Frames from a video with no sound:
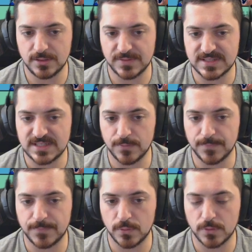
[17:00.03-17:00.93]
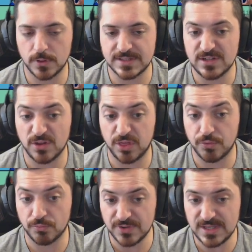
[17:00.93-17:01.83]
have a tier
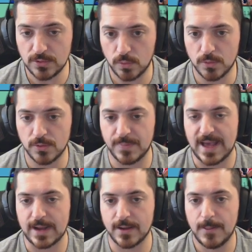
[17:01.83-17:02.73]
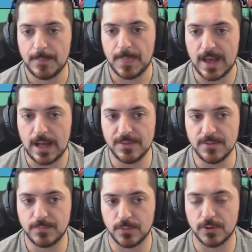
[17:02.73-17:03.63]
3 quarterback on the
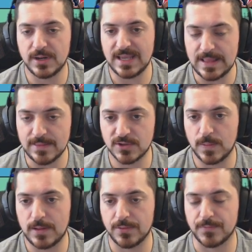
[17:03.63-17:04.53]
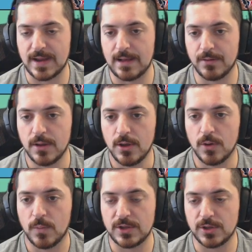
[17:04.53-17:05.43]
board in the 12th round
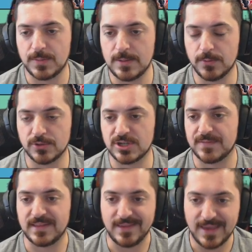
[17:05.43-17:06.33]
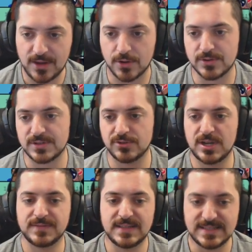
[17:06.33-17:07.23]
when people are drafting kickers. They're
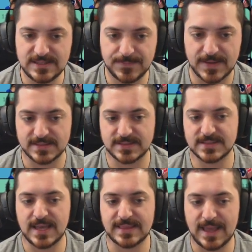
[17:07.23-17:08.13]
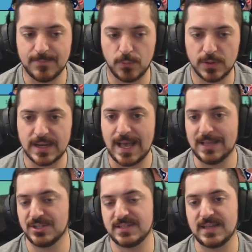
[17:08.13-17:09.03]
drafting defenses. At that point,
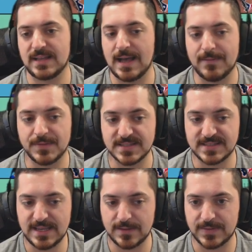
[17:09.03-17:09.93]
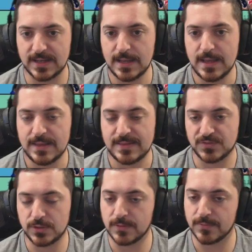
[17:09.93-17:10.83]
I just take Goff for the sake of it.
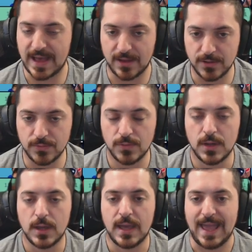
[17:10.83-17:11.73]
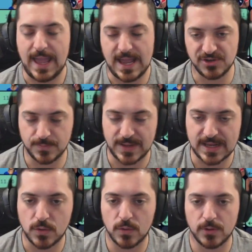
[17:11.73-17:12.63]
That's really good value. Hedge your bet
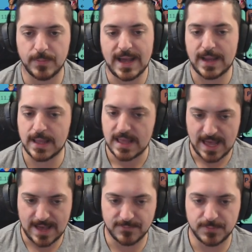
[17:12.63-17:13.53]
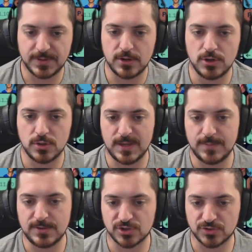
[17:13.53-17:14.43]
at quarterback. Have a player you can
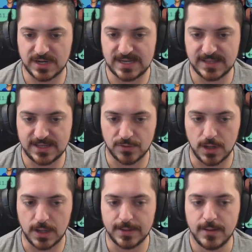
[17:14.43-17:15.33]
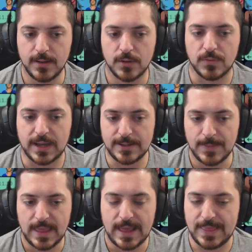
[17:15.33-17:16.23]
maybe trade later on, right?
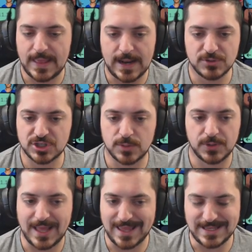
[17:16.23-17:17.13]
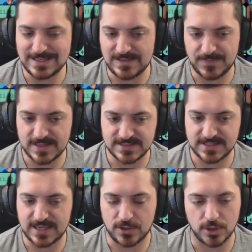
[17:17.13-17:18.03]
And then I'm just going to put any defense
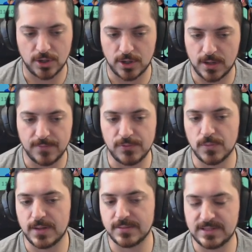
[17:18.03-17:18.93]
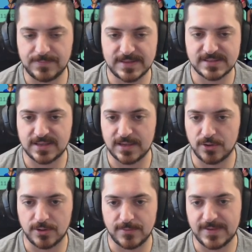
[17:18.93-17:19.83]
and kicker. If you want defense and
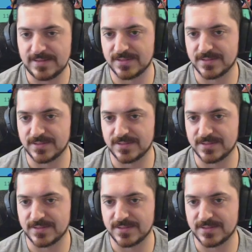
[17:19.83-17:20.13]
kicker advice,